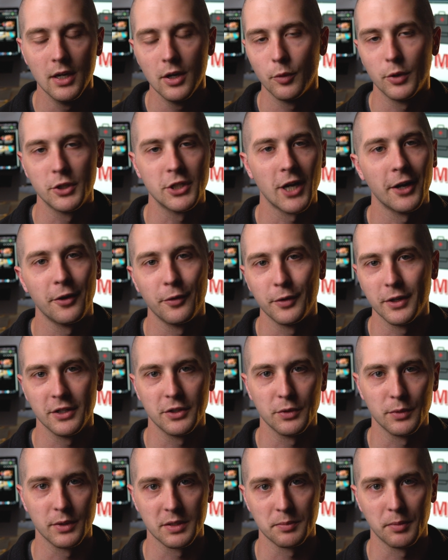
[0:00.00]
which I don't need
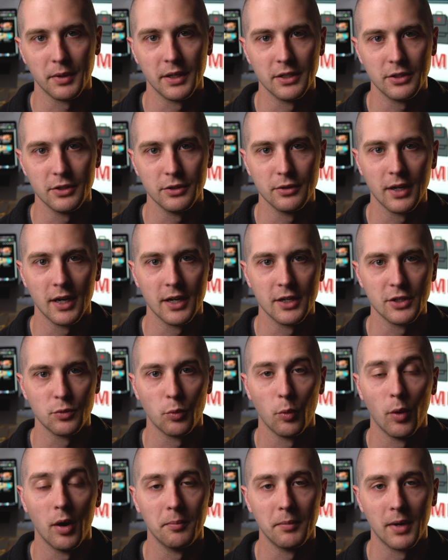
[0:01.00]
to explain to you guys
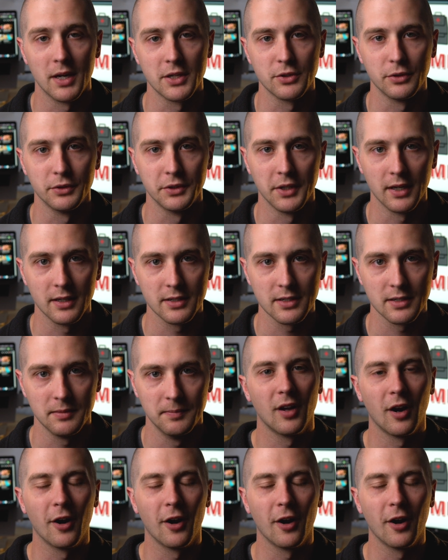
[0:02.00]
what muscle does.